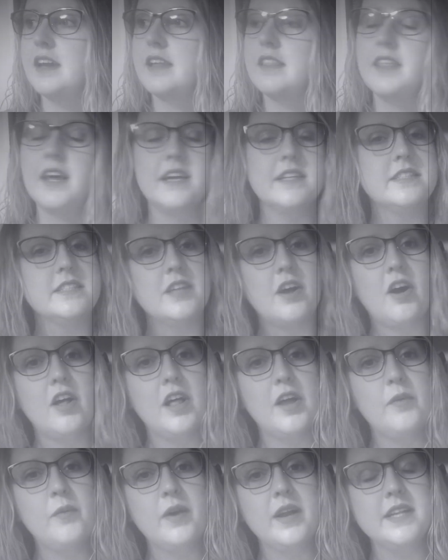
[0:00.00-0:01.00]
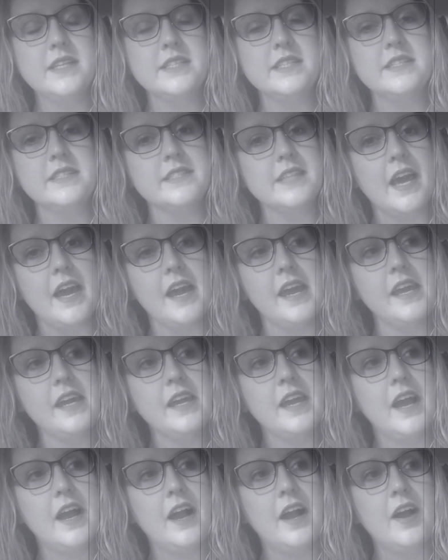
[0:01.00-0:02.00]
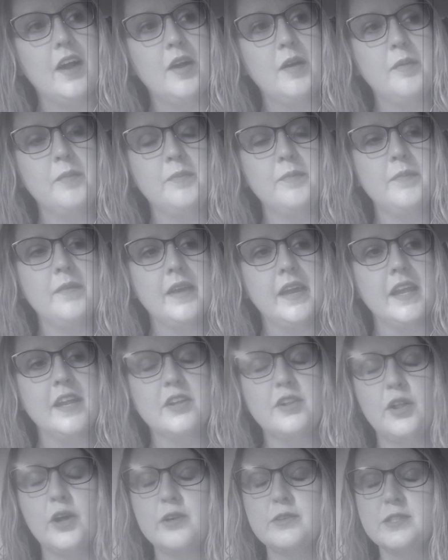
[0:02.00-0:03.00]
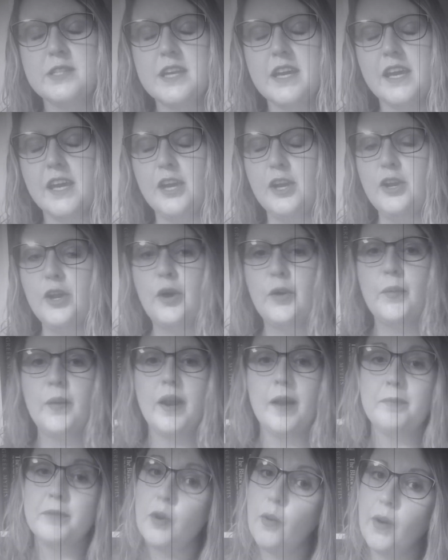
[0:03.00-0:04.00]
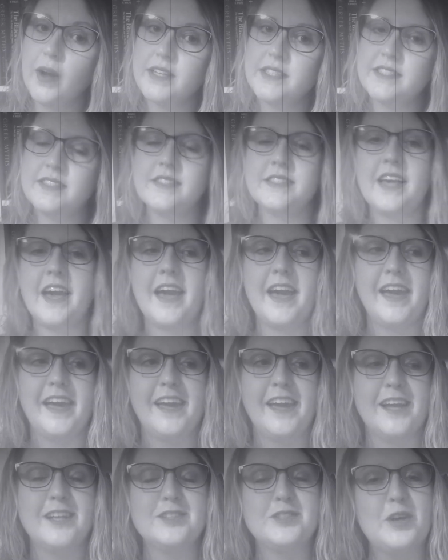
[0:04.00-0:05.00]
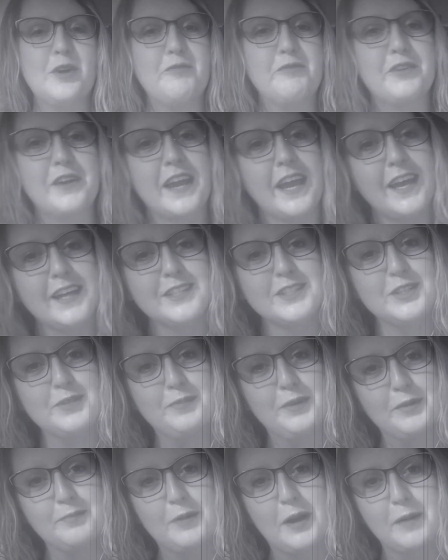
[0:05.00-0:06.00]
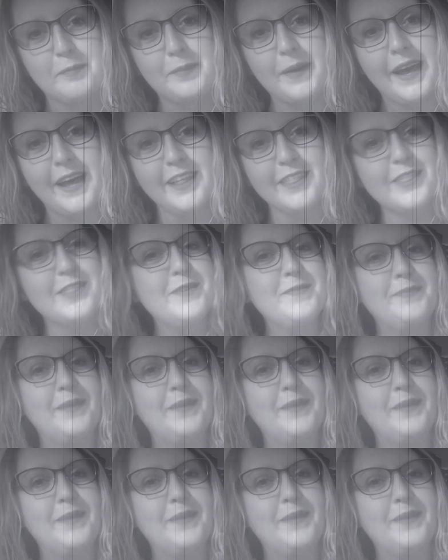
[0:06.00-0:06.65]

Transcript: That's all I wanted to say. In closing, you know what I'm going to say. Don't forget to bookmark Beth.